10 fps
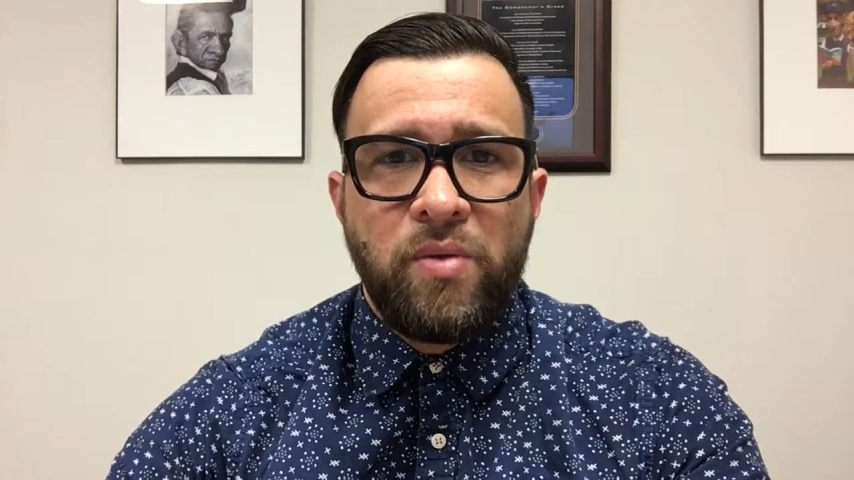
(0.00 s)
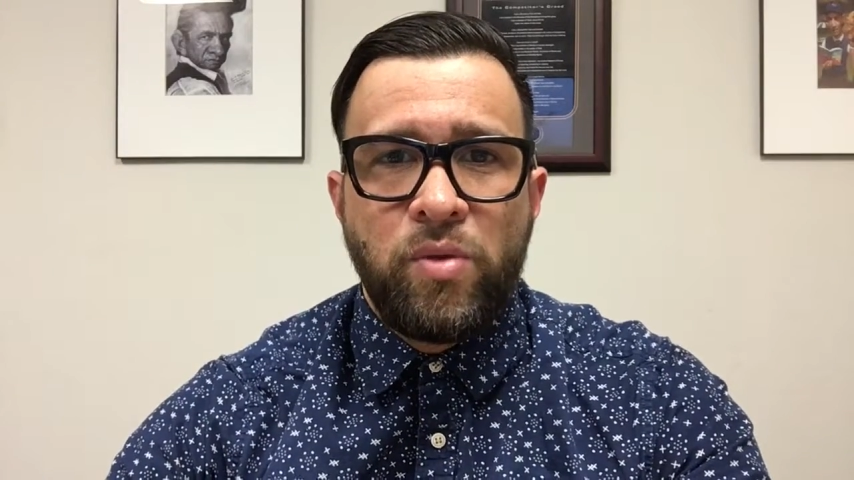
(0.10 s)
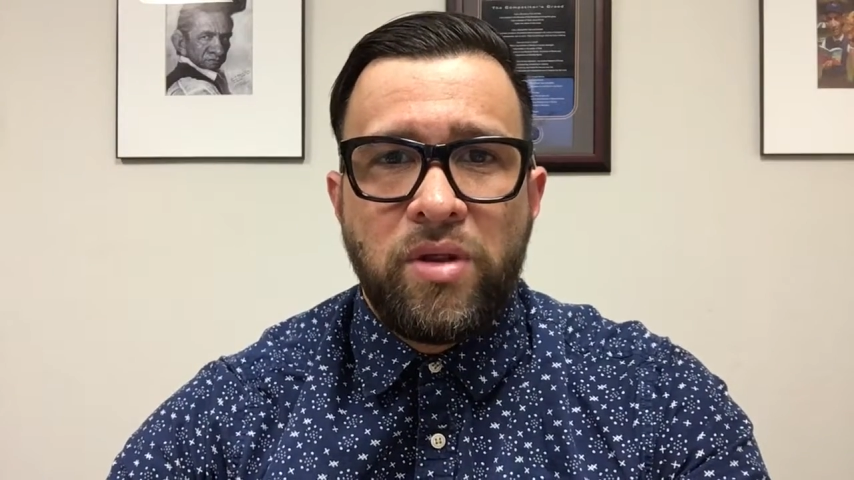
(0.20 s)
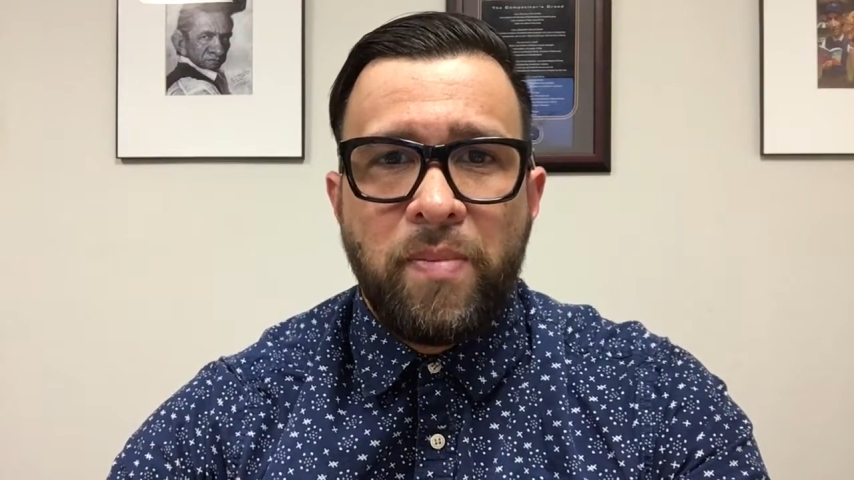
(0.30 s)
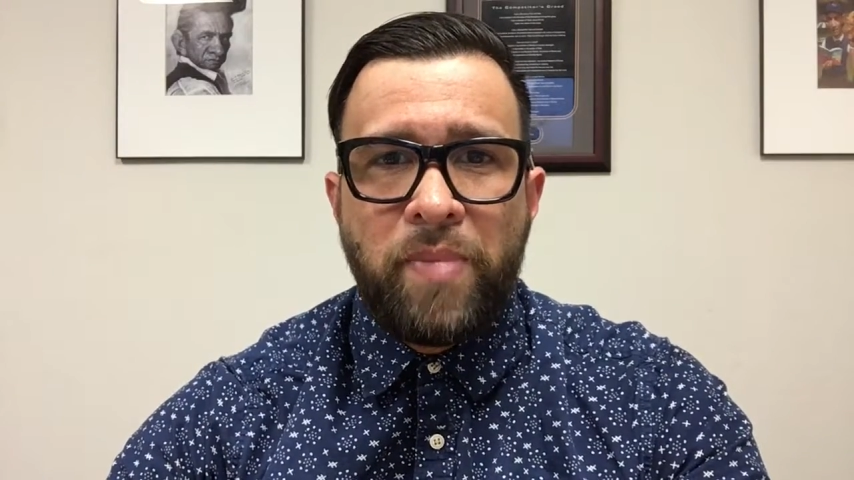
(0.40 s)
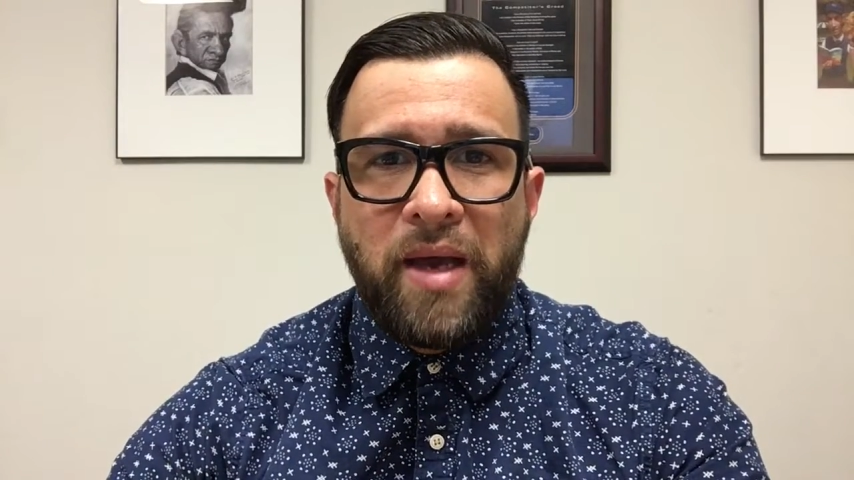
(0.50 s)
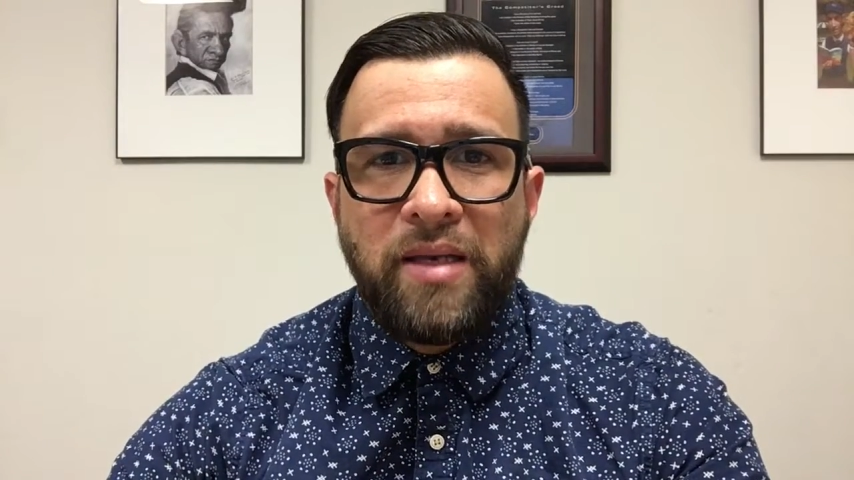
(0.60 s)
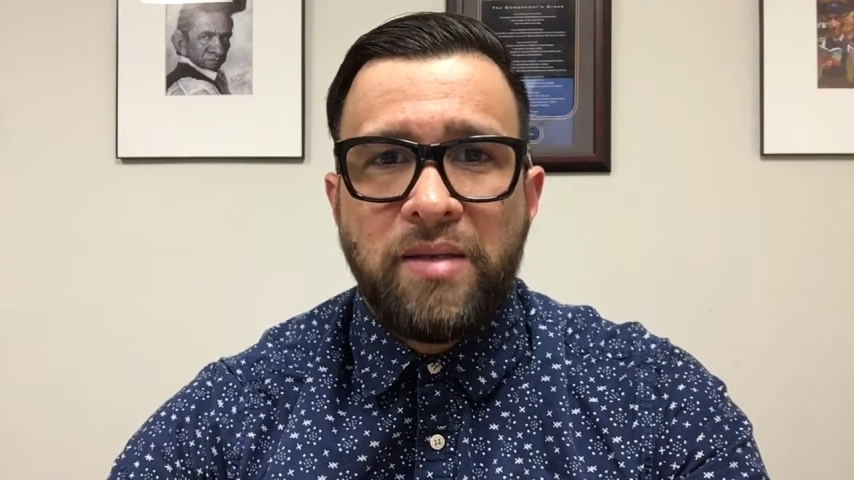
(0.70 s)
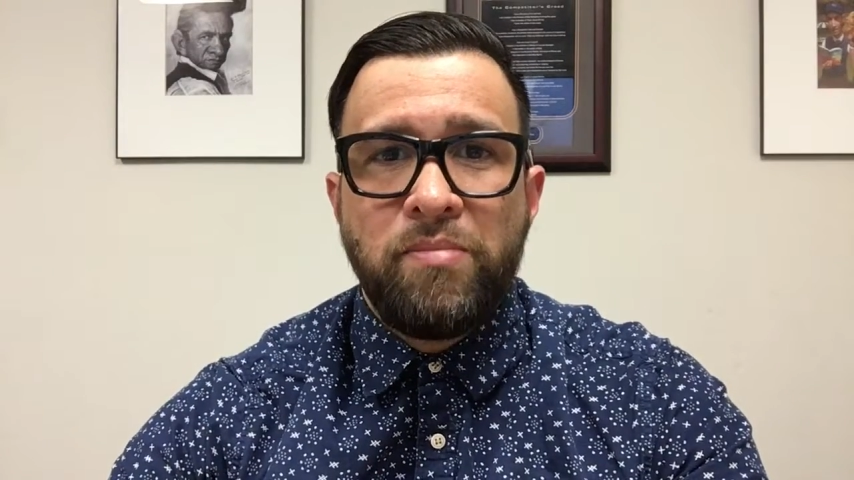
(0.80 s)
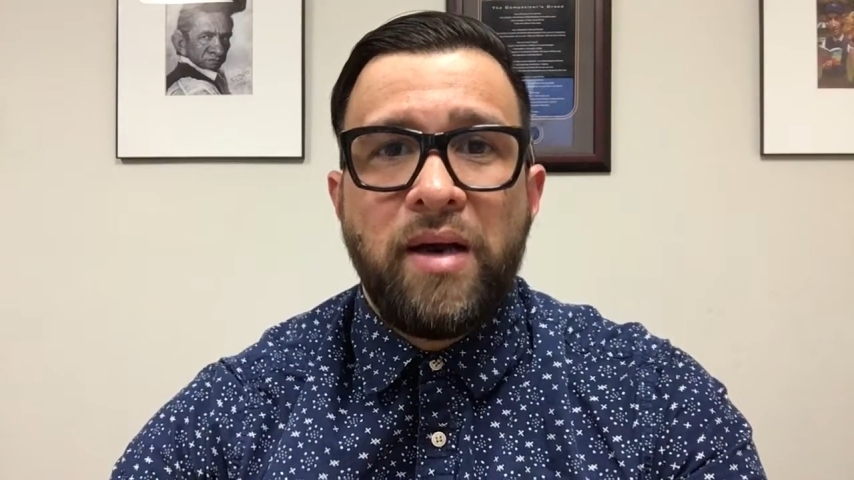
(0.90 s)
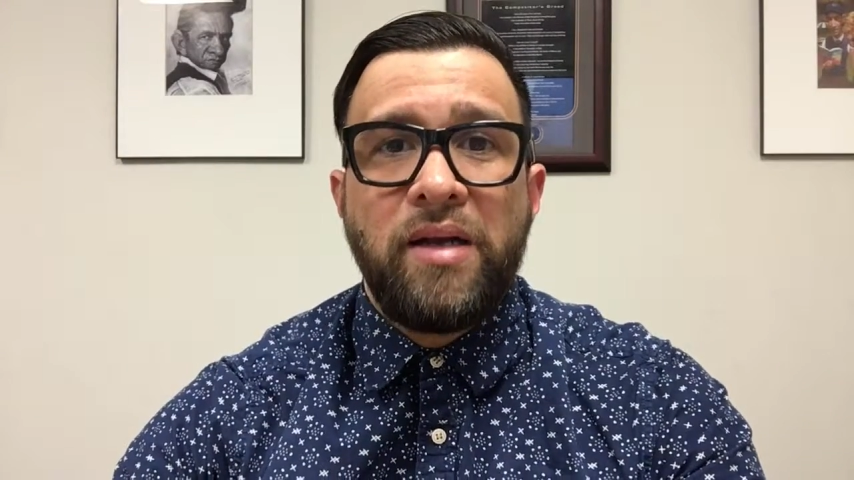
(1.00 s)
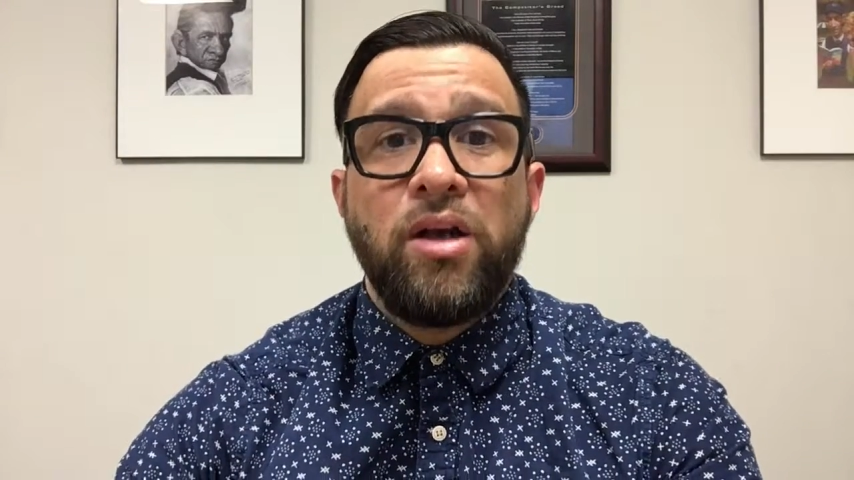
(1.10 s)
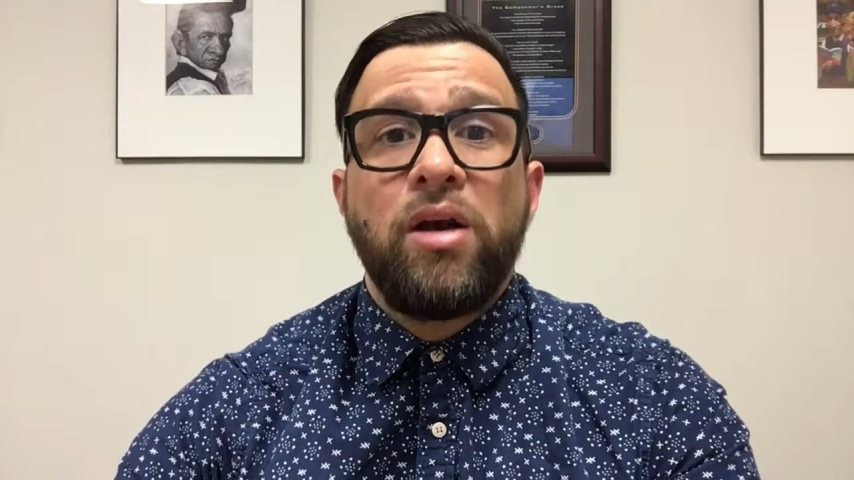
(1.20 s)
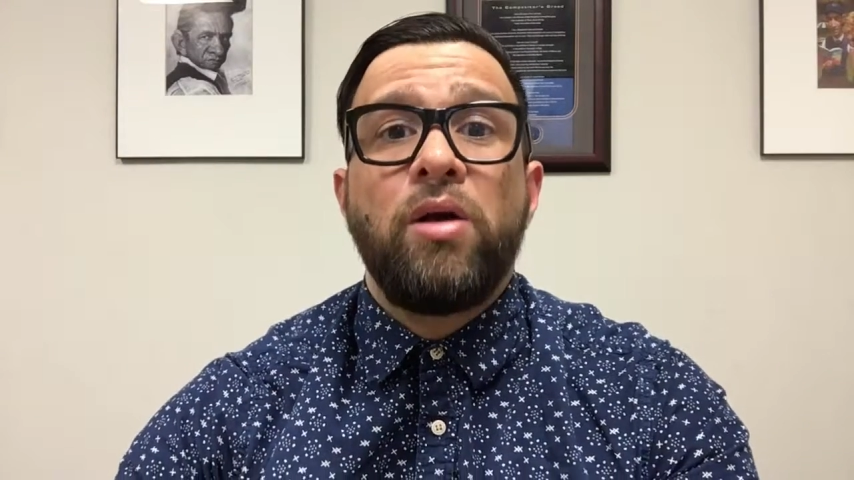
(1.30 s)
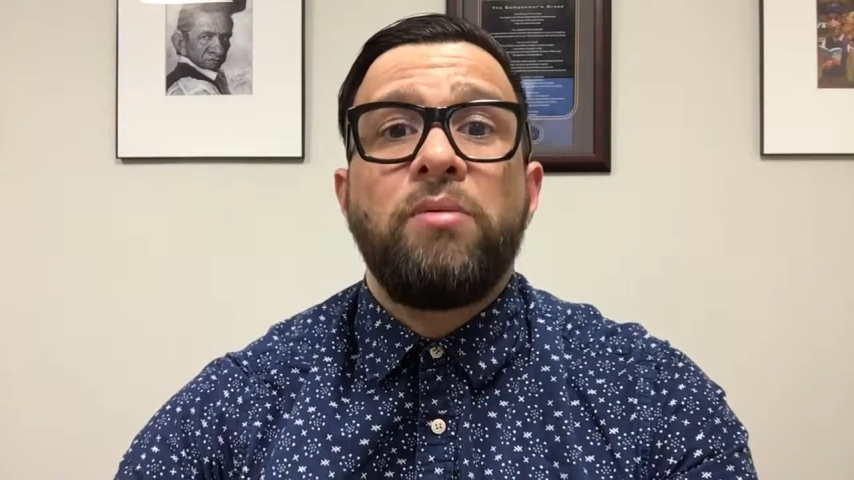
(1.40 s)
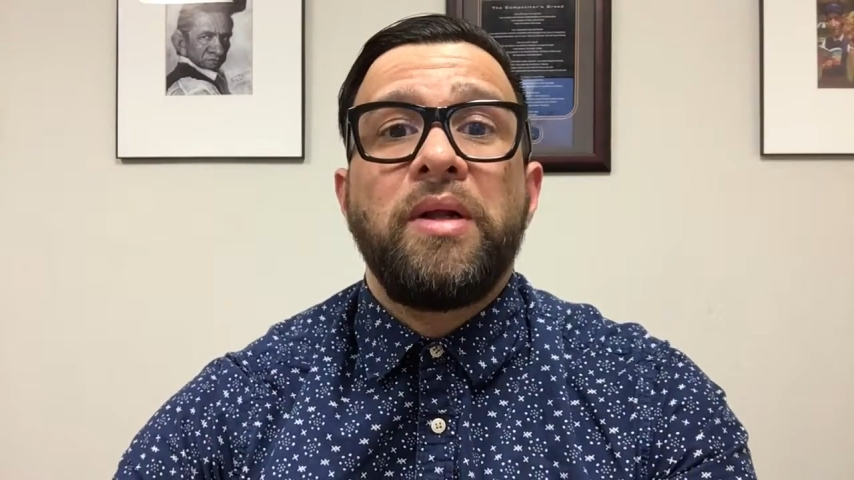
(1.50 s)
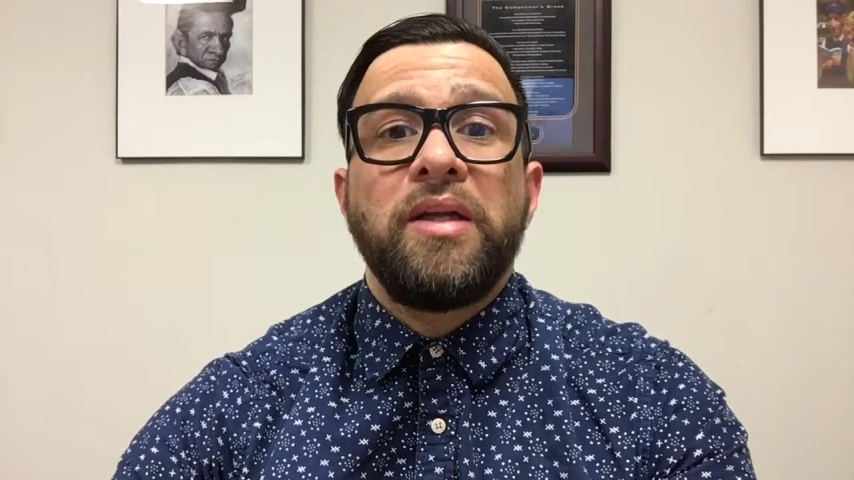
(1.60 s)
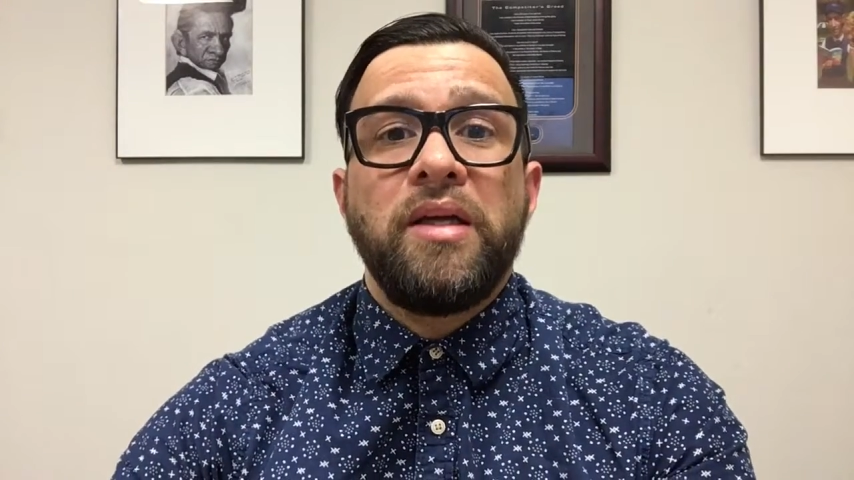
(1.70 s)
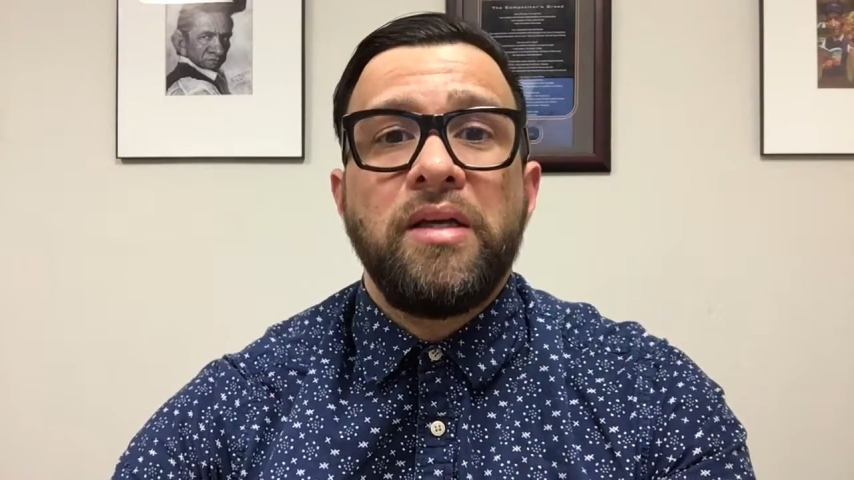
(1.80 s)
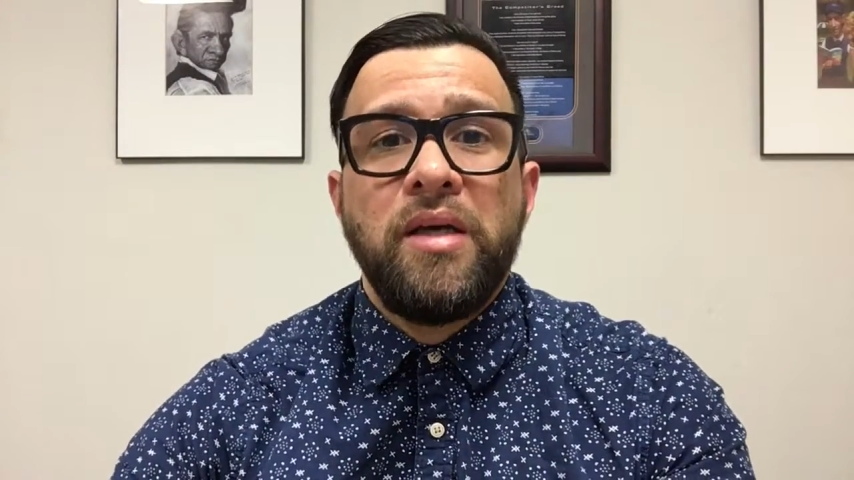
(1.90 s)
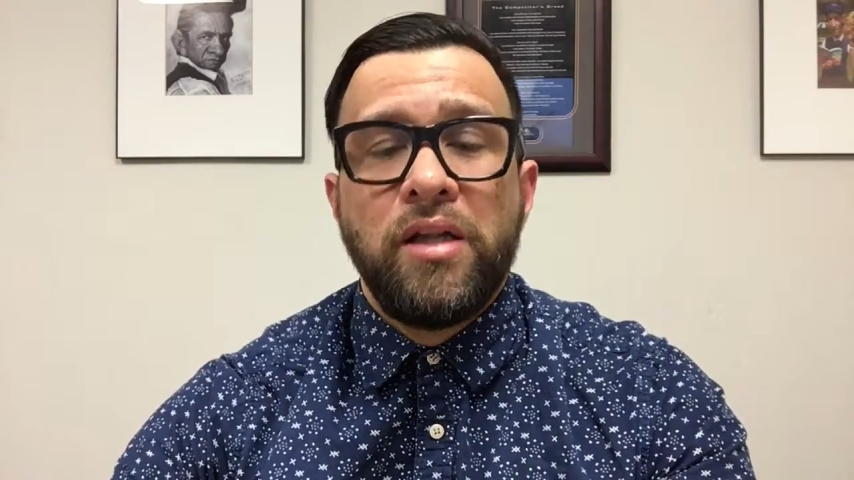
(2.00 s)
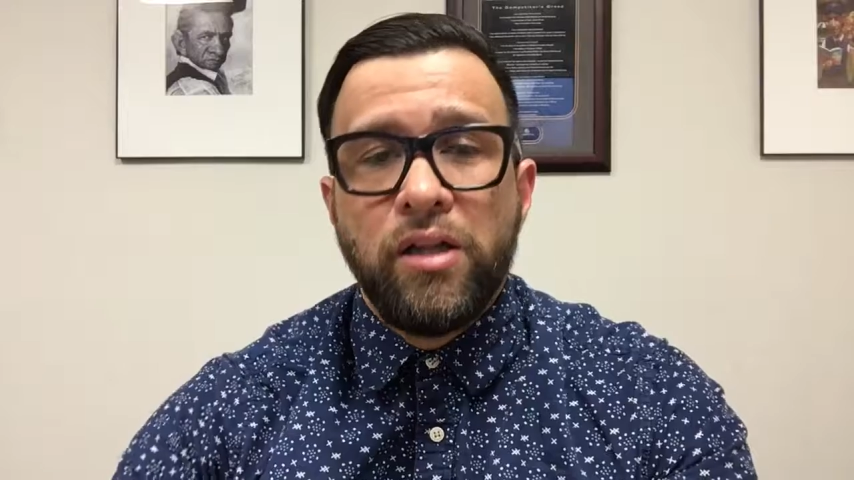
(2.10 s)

with the painting by not normally